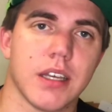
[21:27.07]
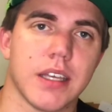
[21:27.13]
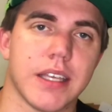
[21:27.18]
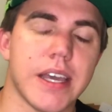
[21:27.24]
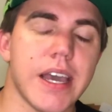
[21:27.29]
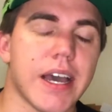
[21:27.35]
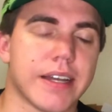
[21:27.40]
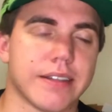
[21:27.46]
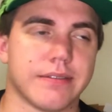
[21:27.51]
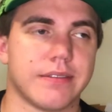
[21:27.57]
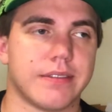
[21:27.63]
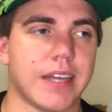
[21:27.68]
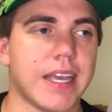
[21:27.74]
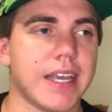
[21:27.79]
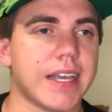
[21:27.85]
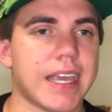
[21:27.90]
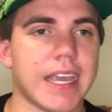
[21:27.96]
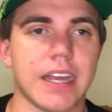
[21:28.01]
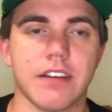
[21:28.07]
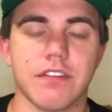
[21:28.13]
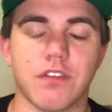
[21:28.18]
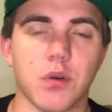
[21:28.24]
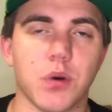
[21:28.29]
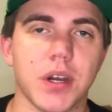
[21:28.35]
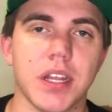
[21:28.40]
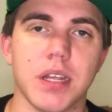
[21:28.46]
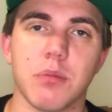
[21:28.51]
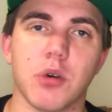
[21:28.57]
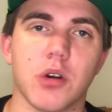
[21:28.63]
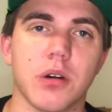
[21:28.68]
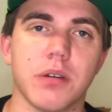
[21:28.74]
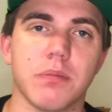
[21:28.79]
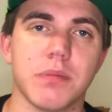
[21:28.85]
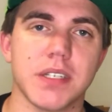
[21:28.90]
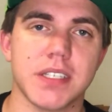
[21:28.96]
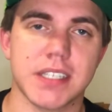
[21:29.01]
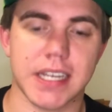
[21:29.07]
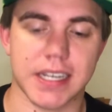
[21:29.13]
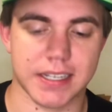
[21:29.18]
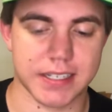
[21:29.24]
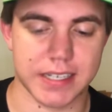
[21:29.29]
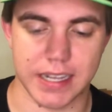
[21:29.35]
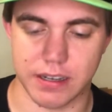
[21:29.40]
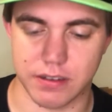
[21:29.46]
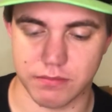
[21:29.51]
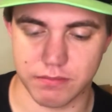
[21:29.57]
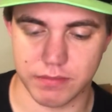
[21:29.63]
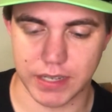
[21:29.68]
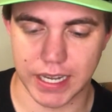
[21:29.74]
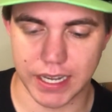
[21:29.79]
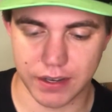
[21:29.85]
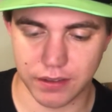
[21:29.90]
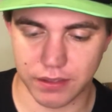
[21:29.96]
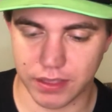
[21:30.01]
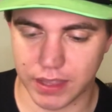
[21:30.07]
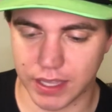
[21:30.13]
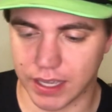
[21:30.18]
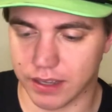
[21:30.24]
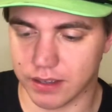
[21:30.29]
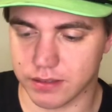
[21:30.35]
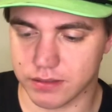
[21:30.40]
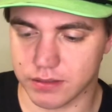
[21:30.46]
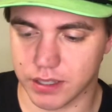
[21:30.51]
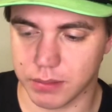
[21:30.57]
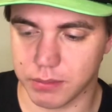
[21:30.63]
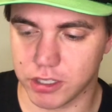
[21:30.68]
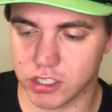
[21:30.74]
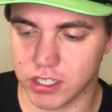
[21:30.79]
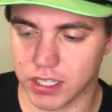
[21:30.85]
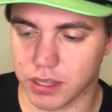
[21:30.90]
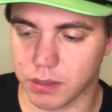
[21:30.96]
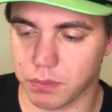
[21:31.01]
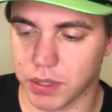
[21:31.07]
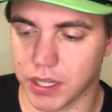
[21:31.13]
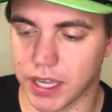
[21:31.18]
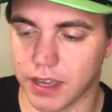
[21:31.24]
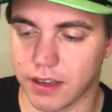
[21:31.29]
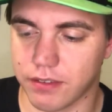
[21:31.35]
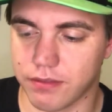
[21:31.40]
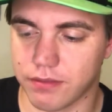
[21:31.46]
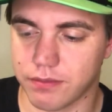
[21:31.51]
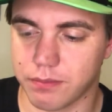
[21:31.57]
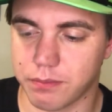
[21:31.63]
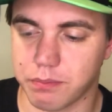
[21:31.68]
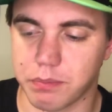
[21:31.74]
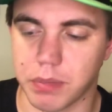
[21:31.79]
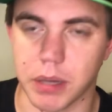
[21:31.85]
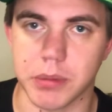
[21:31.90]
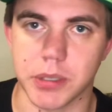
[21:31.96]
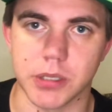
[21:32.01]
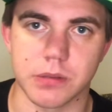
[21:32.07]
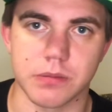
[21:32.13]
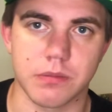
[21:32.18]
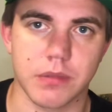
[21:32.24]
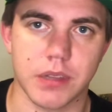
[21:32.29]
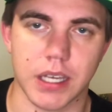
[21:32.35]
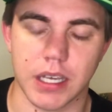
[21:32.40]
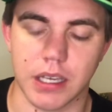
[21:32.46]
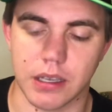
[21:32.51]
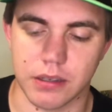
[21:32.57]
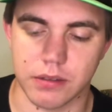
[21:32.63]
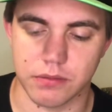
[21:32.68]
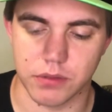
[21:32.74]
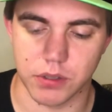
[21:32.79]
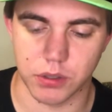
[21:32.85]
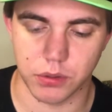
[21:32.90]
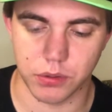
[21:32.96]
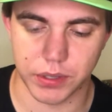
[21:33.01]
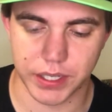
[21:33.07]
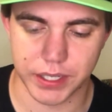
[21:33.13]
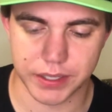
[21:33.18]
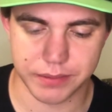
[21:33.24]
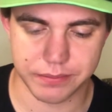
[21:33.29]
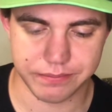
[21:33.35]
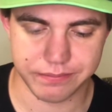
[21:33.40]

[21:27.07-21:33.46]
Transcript: Yeah, they can't afford any more mistakes now, I don't think. Let me check the playoff bubble thingy real quick.